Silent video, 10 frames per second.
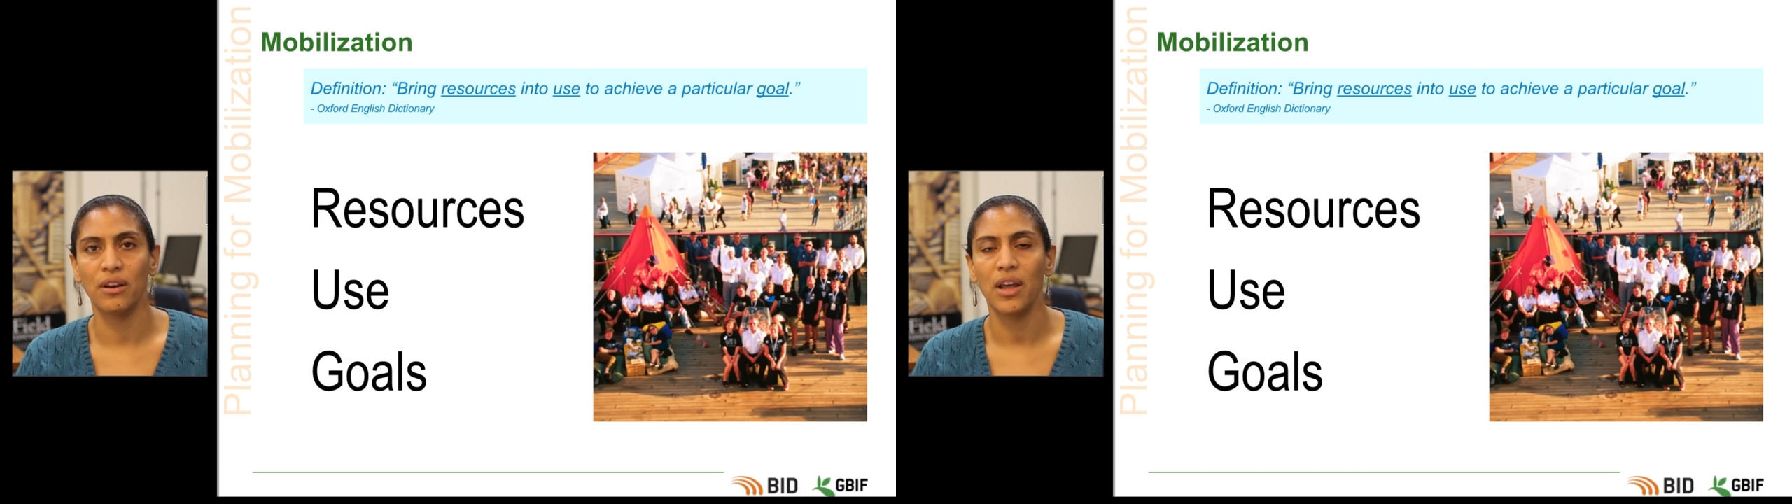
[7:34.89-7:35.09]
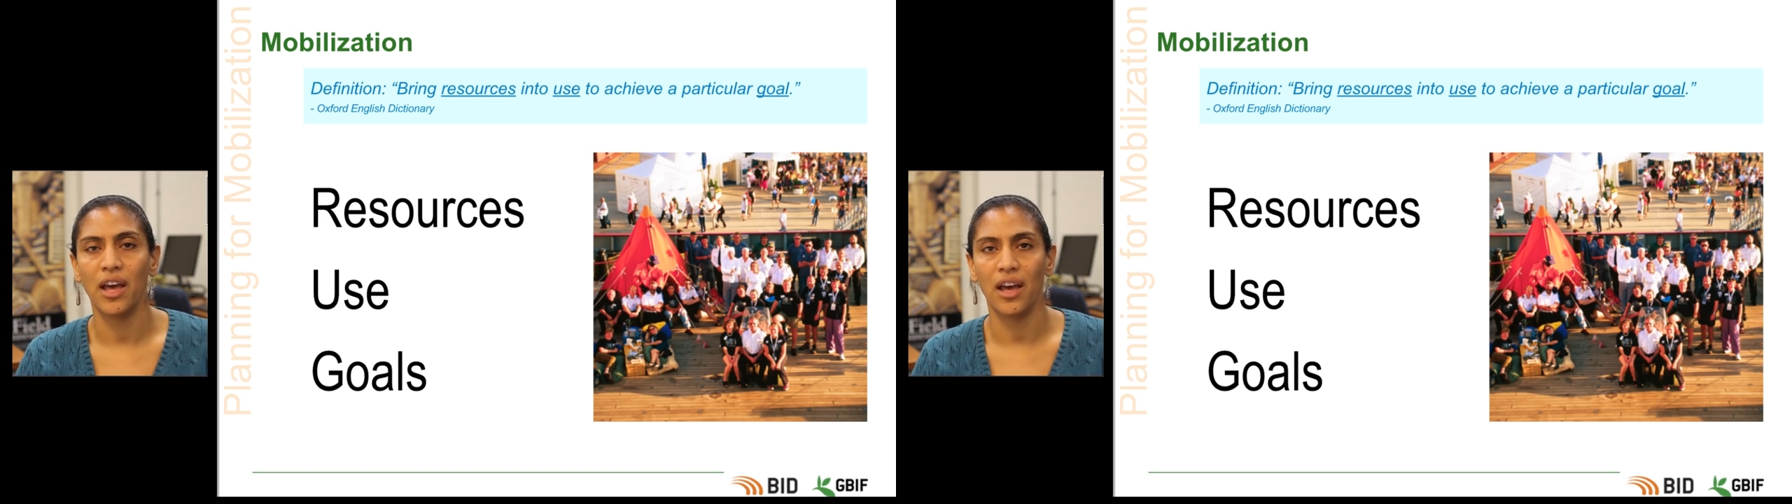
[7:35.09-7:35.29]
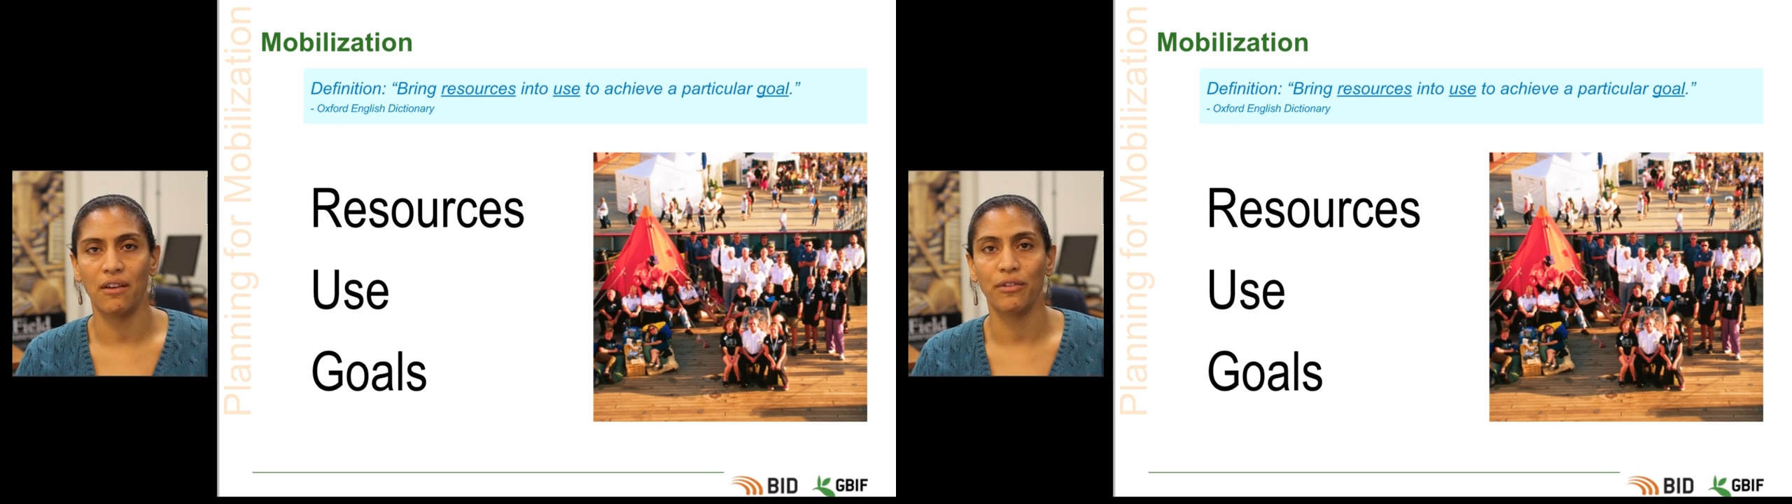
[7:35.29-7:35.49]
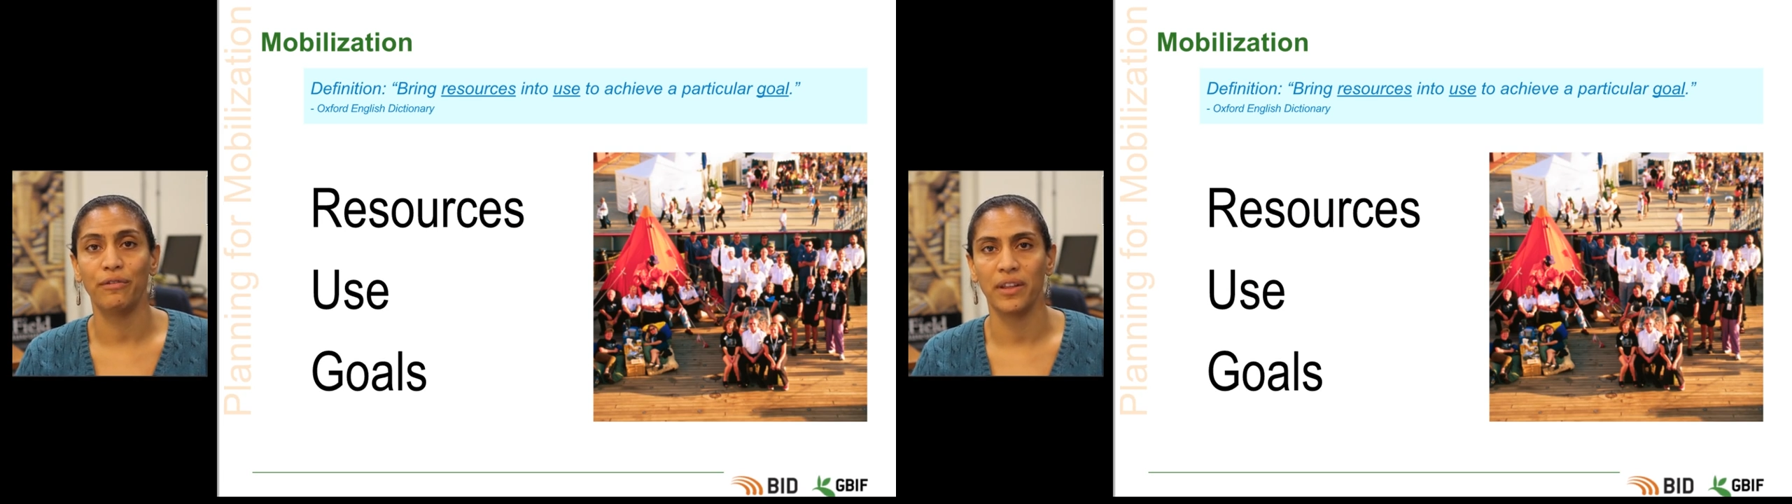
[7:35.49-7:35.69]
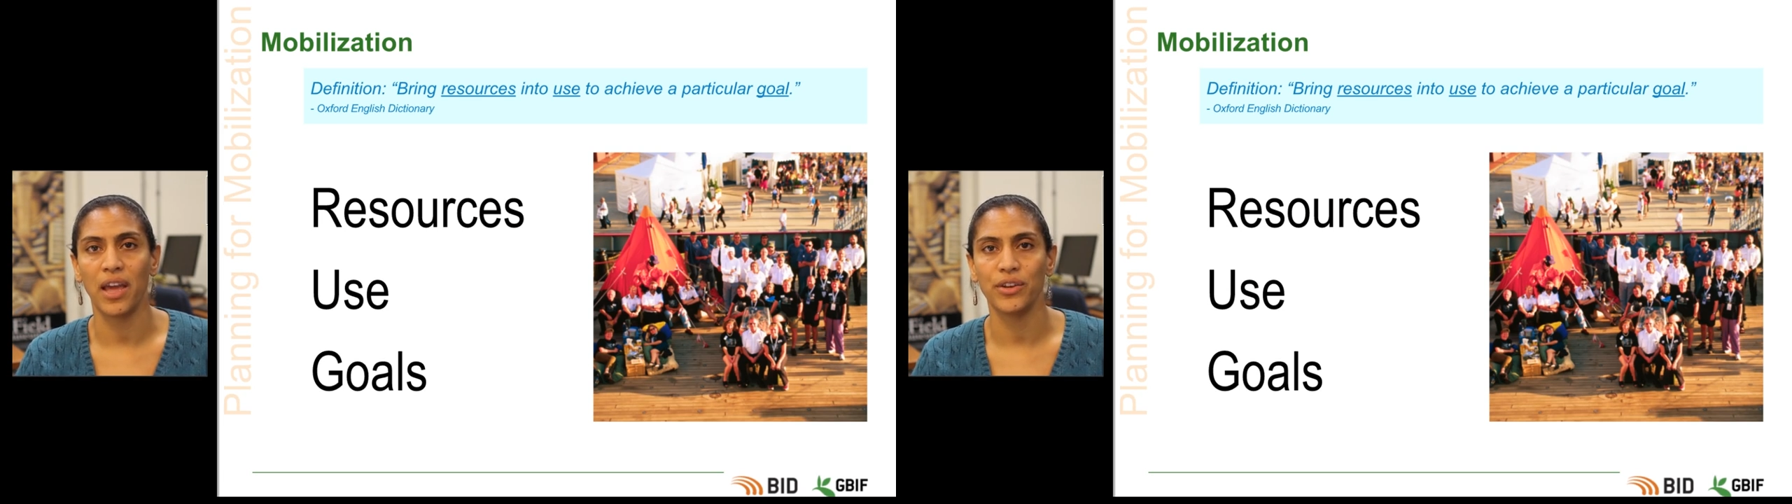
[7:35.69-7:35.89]
have
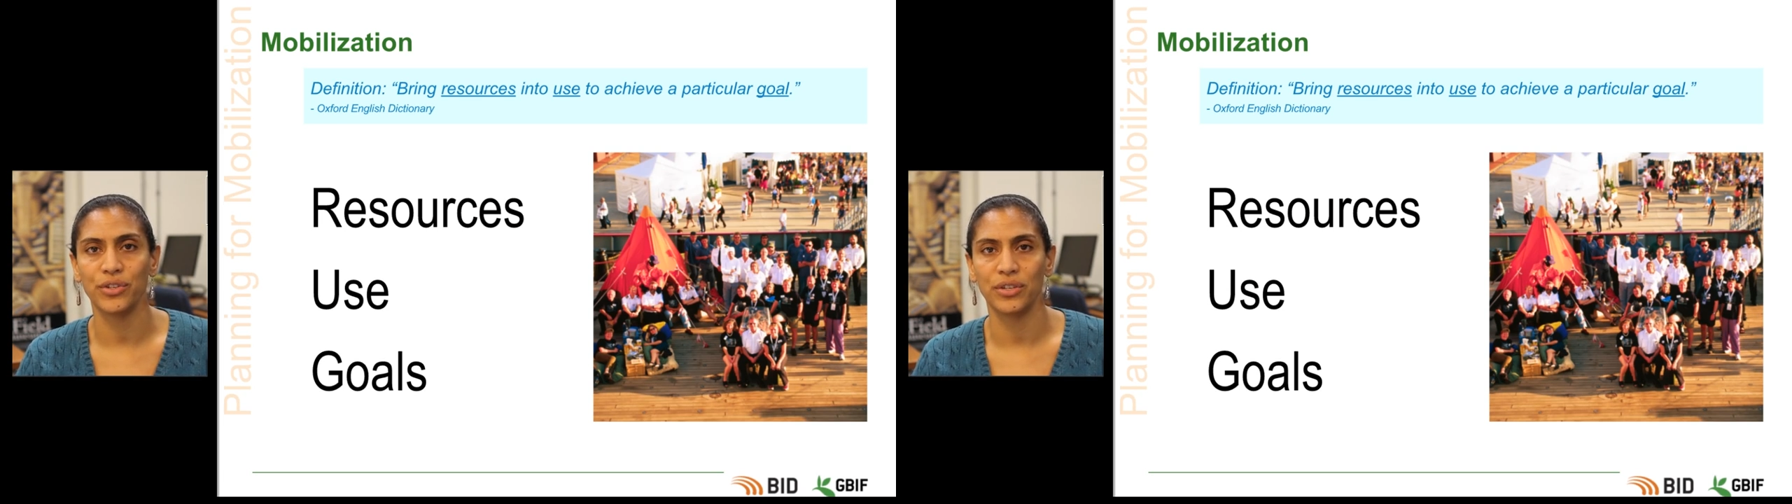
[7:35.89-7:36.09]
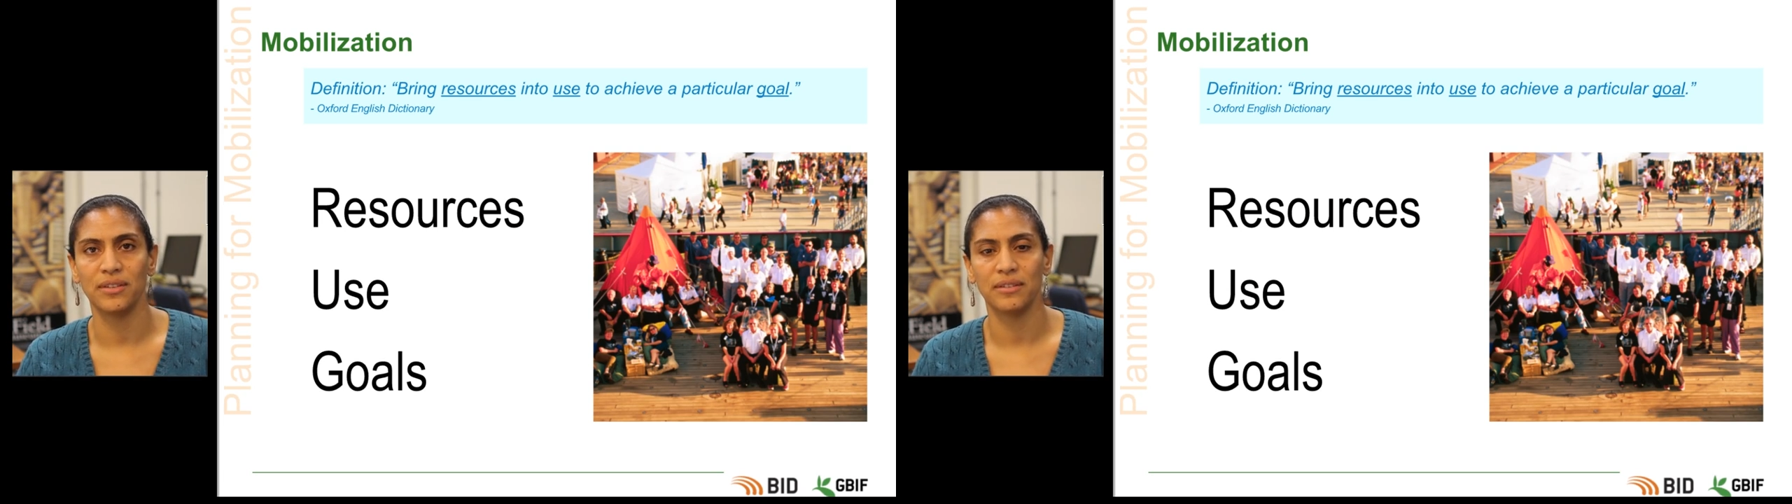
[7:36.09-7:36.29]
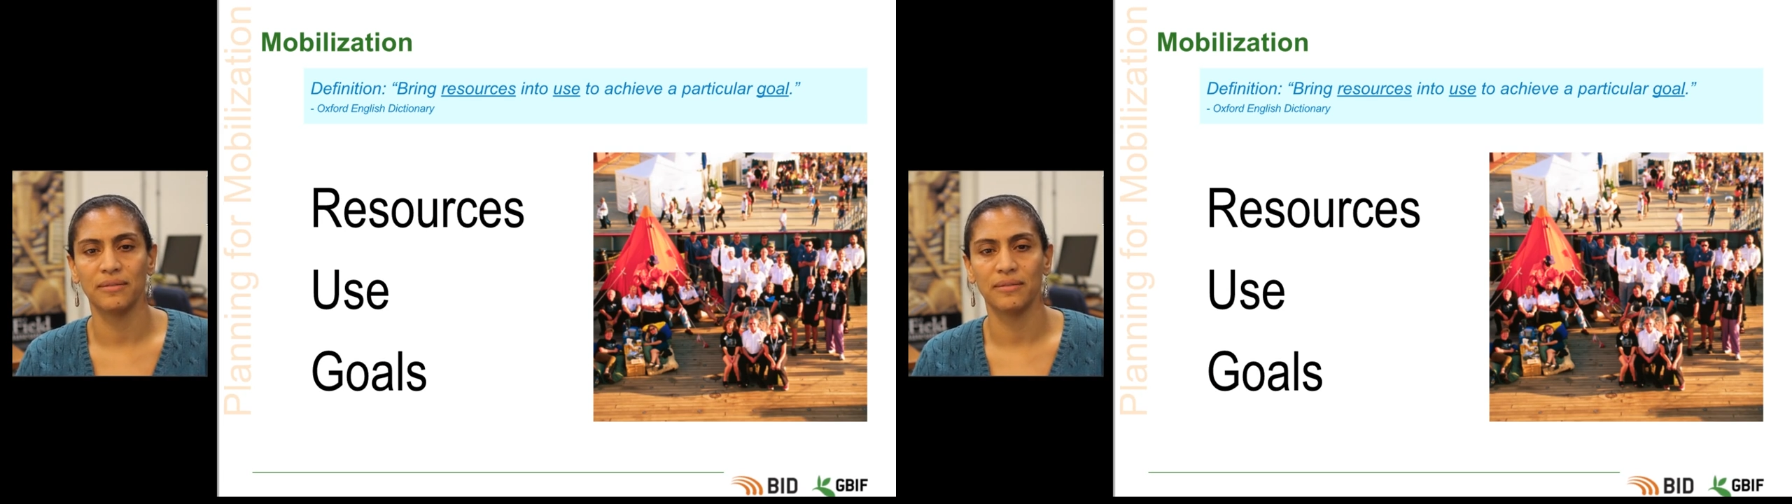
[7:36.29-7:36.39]
affiliations.